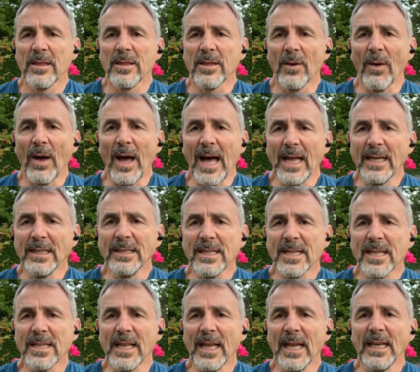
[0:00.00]
So
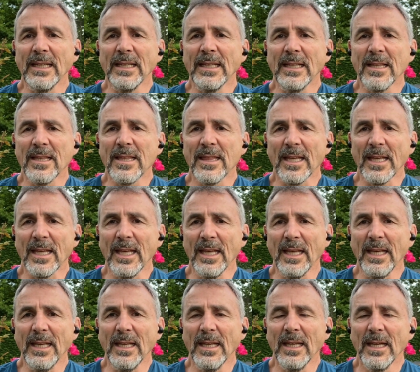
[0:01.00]
understanding is the
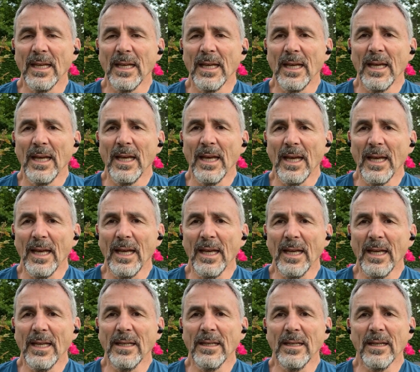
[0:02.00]
key.
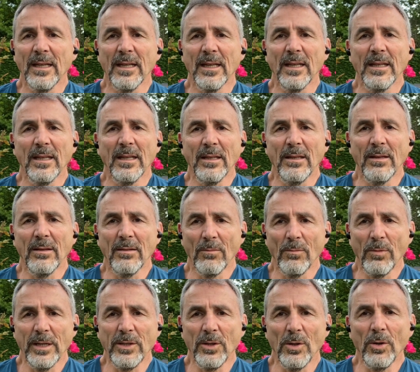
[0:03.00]
And
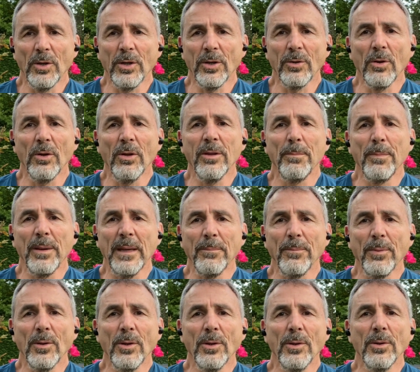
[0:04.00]
when you look at all the
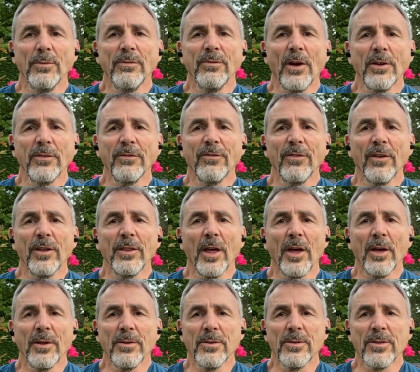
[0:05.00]
people who vote for
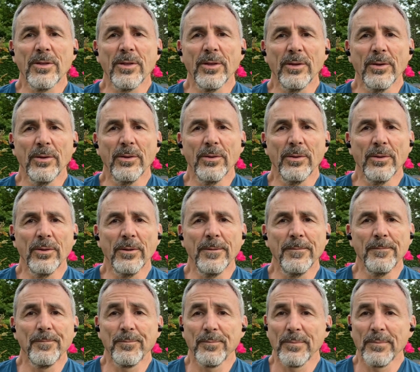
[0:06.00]
those who,